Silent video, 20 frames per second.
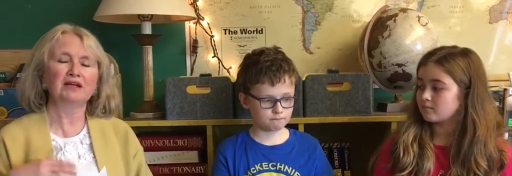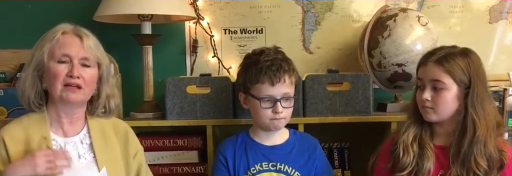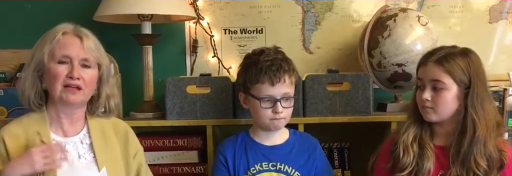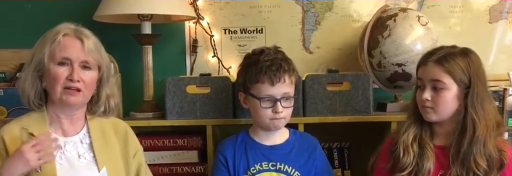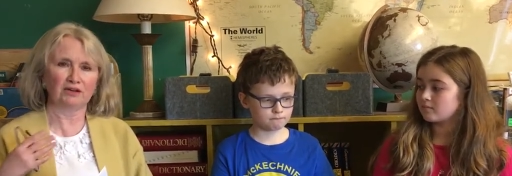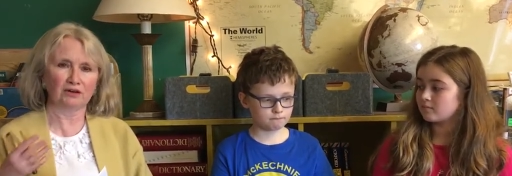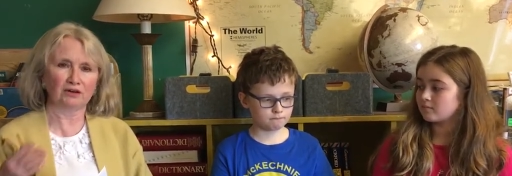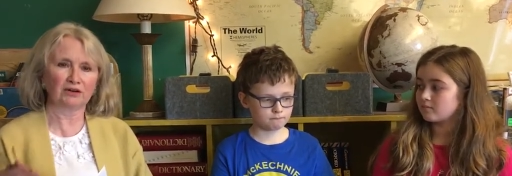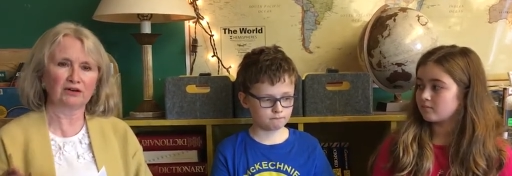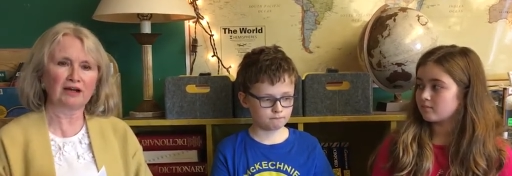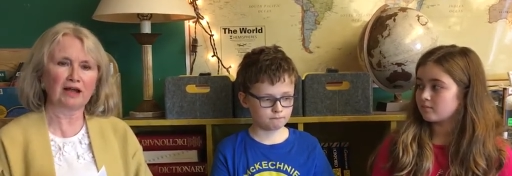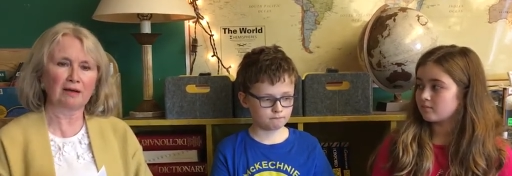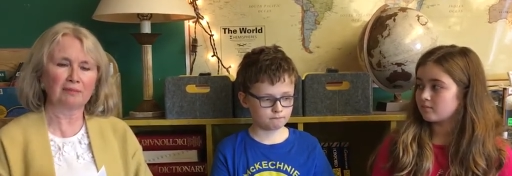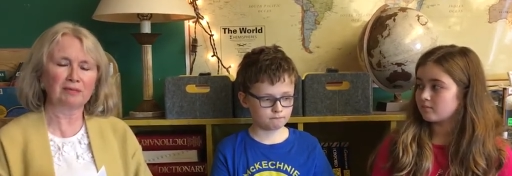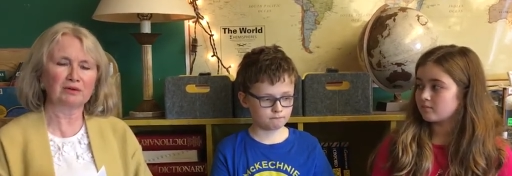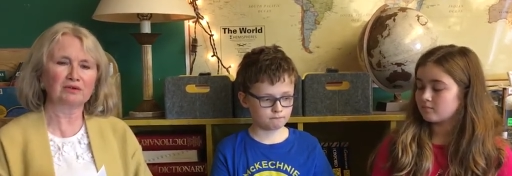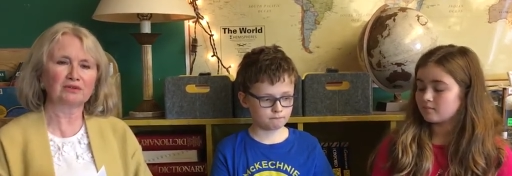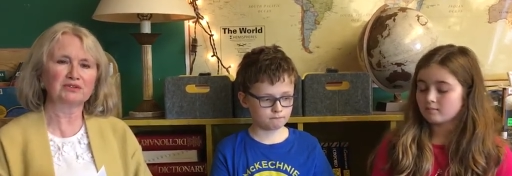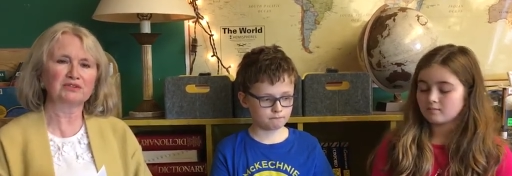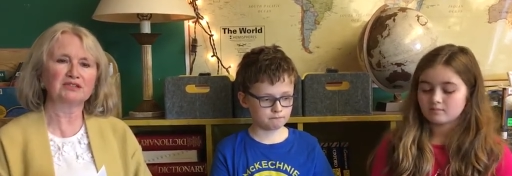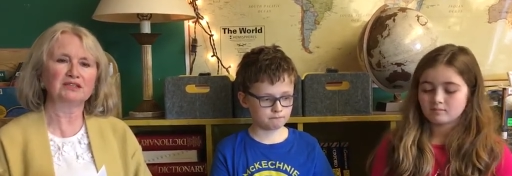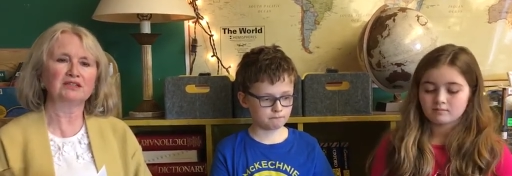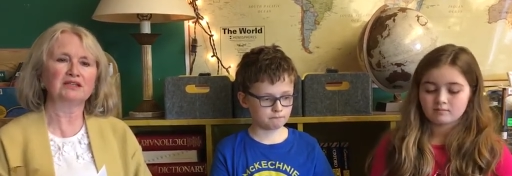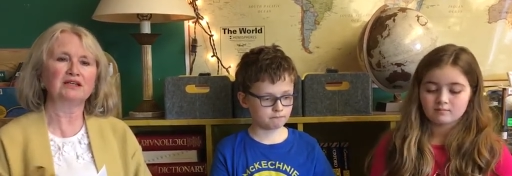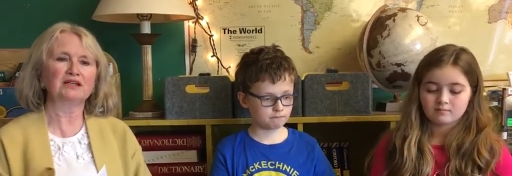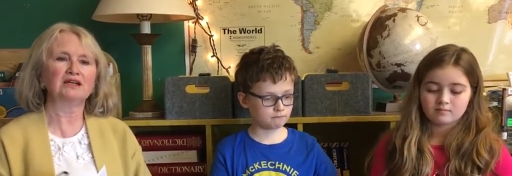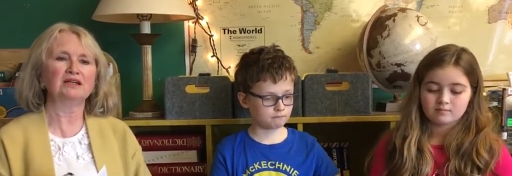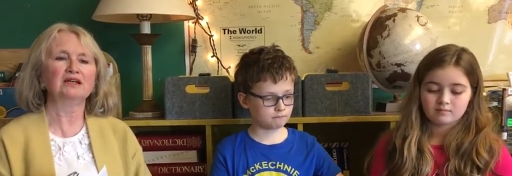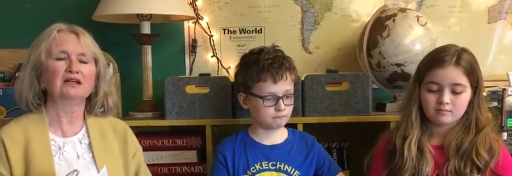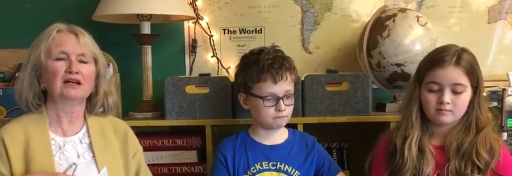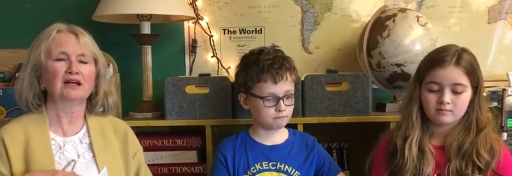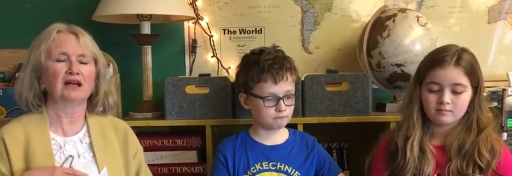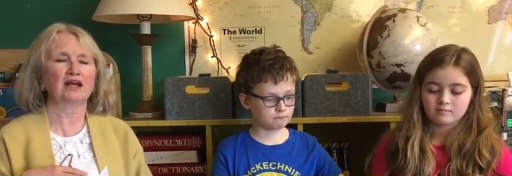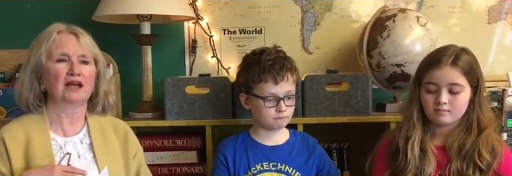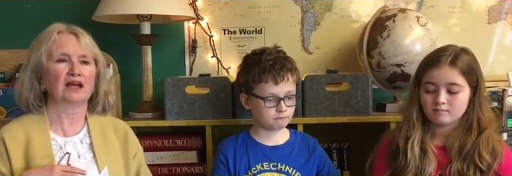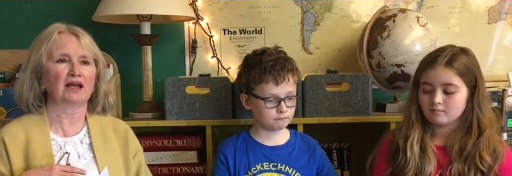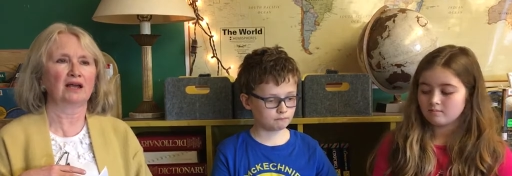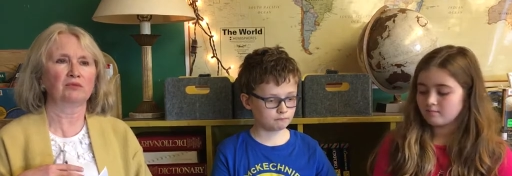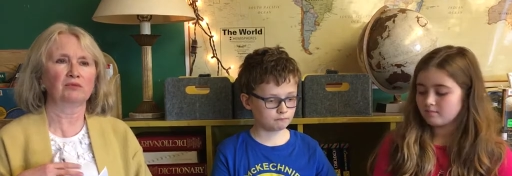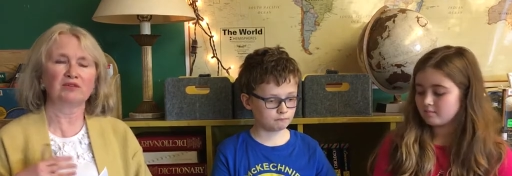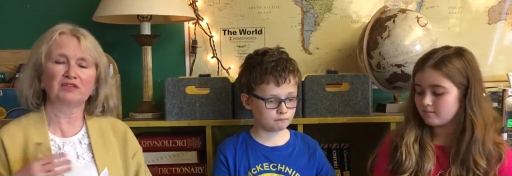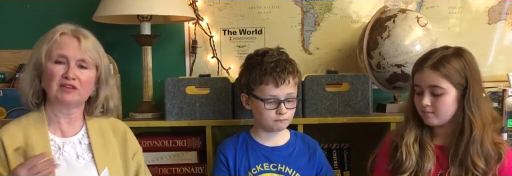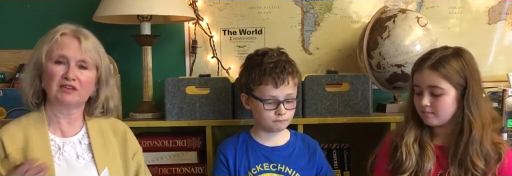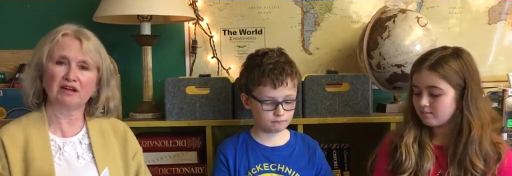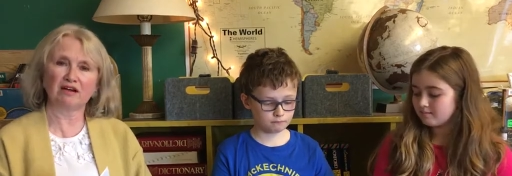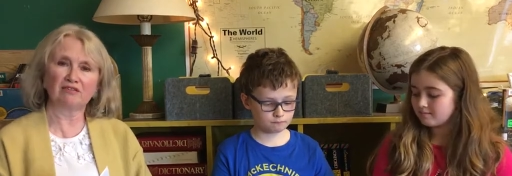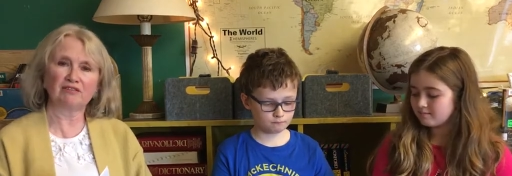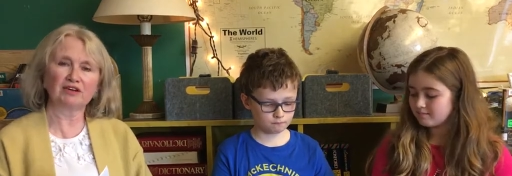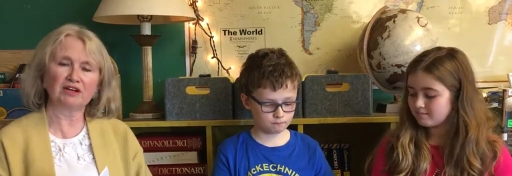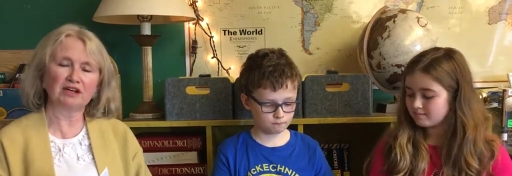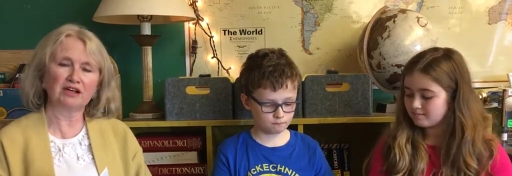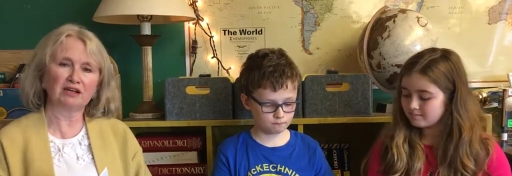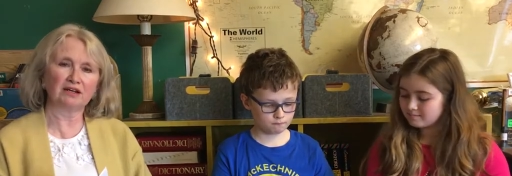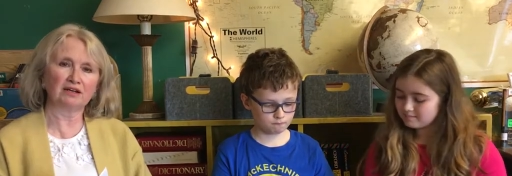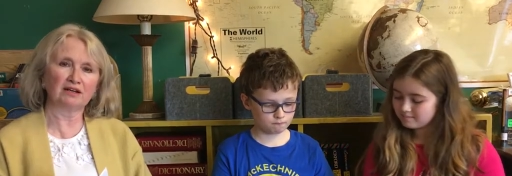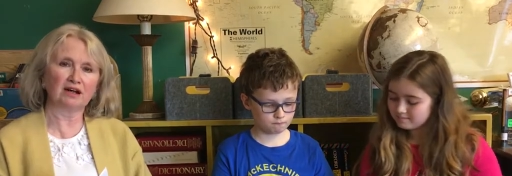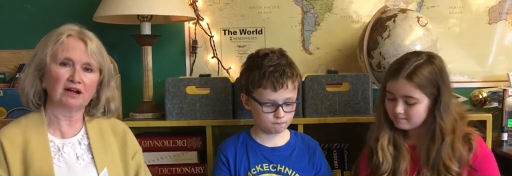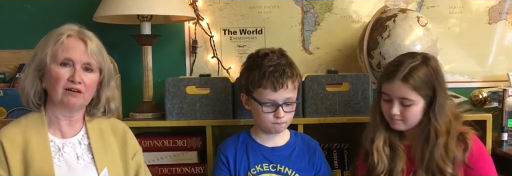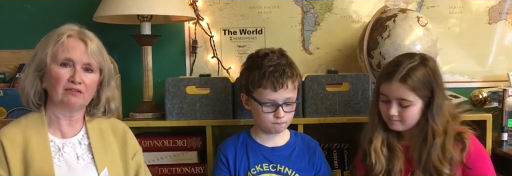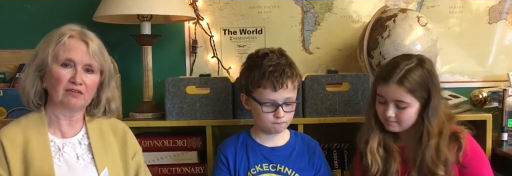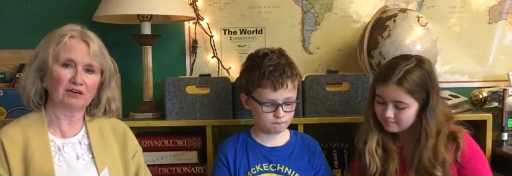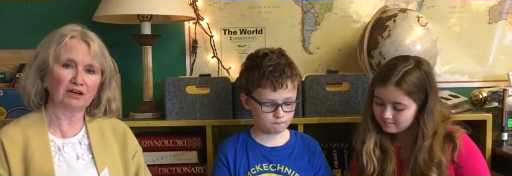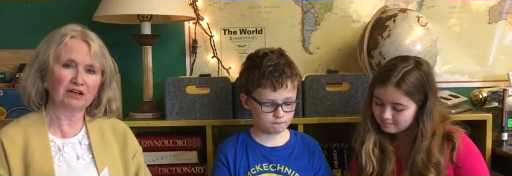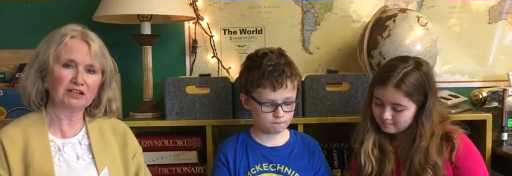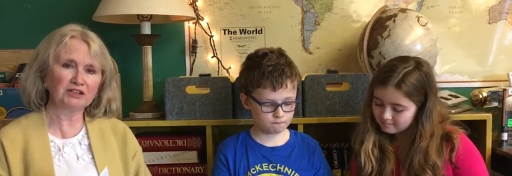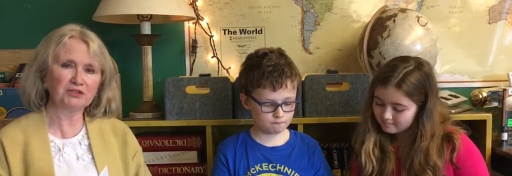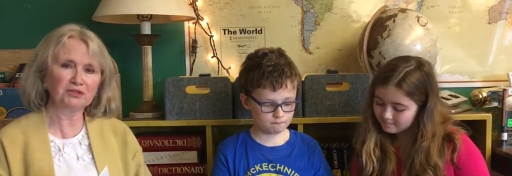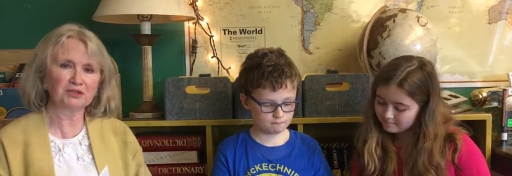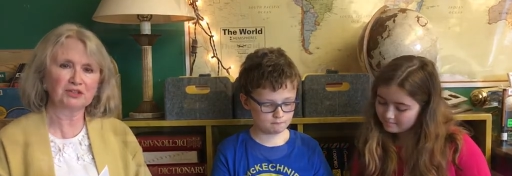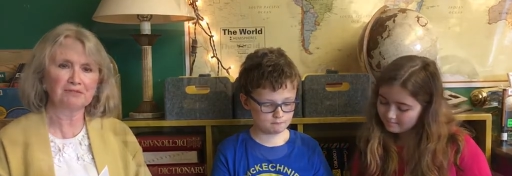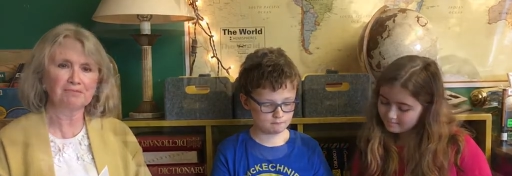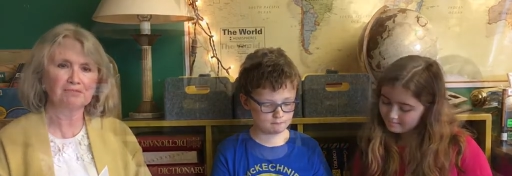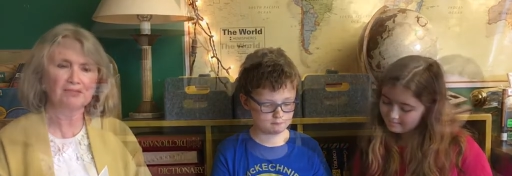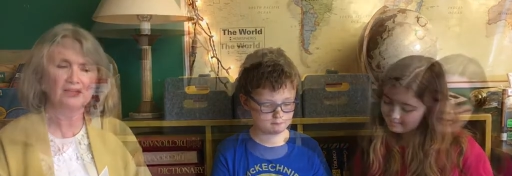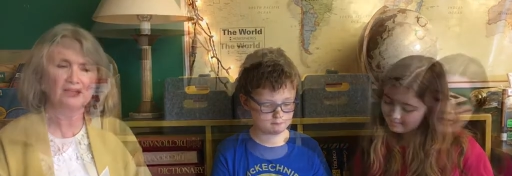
Speaker 1: in our capital city and with the governing of our country.